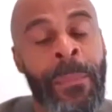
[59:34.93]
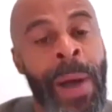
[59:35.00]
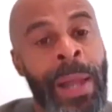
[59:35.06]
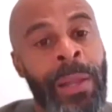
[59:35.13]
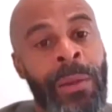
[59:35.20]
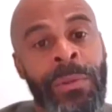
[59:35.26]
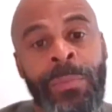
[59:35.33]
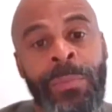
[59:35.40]
my
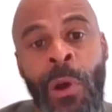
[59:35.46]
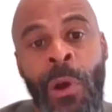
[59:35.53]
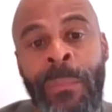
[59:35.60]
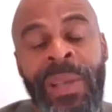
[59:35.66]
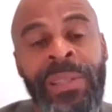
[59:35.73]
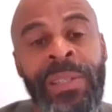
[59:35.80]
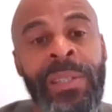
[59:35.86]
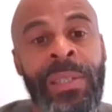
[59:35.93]
little small
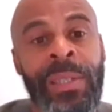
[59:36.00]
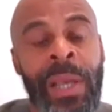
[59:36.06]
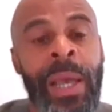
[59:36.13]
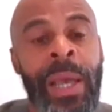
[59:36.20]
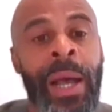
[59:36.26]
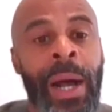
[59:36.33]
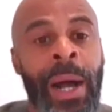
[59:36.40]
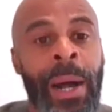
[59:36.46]
business
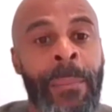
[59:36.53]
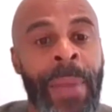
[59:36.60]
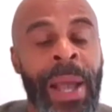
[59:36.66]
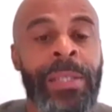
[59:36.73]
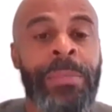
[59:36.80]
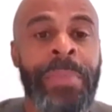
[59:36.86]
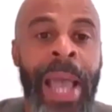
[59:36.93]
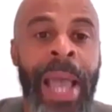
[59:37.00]
uh,
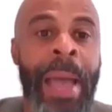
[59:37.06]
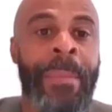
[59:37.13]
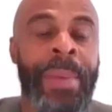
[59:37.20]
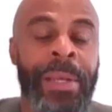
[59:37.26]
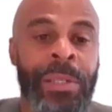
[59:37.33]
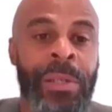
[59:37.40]
makes me happy.